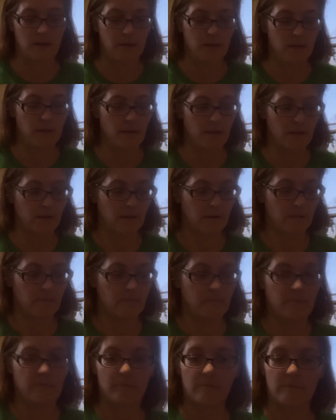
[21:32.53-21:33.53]
the
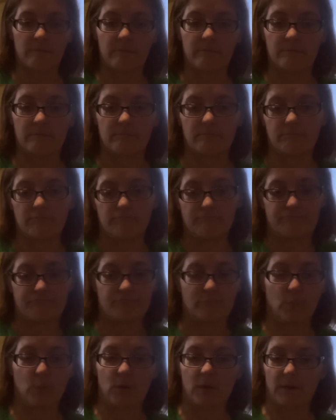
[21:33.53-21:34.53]

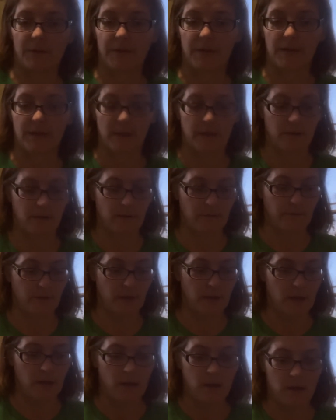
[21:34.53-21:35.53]
world that they live.
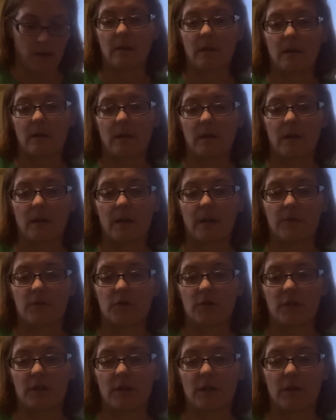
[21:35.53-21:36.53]
And
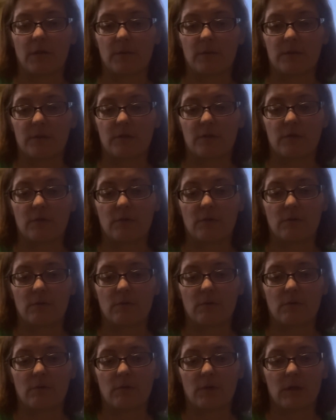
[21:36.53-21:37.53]
she goes
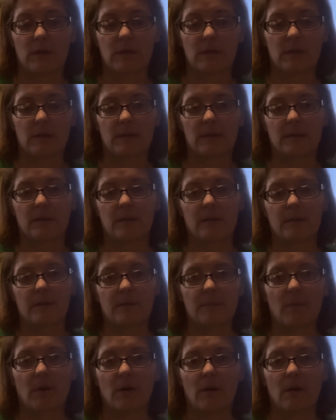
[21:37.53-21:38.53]
to a
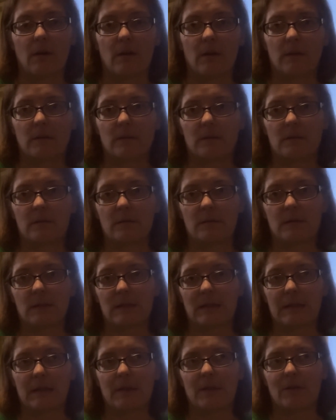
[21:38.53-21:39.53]
small
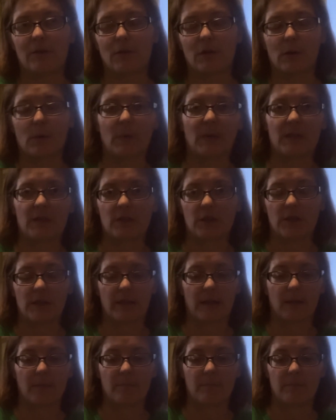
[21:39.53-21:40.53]
Norwegian
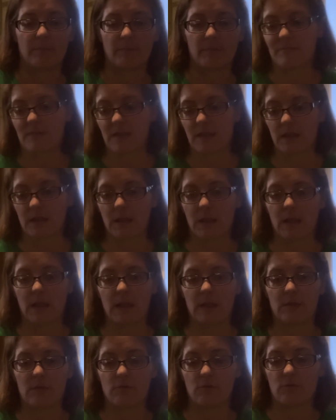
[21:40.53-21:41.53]
type
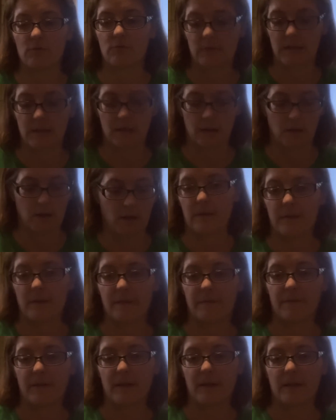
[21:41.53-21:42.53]
city to study the
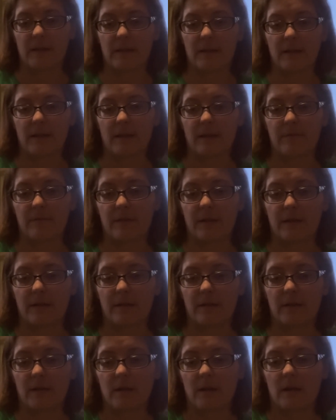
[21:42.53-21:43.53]
fae that they have there,
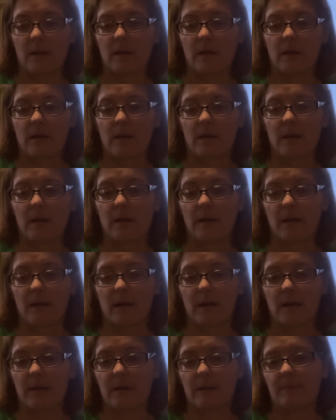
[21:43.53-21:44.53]

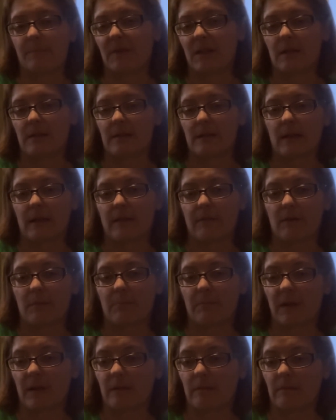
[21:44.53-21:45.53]
because they haven't
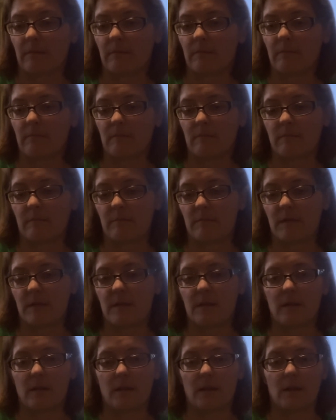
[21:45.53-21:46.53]
been
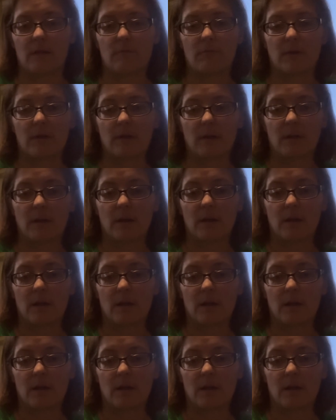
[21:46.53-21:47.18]
studied really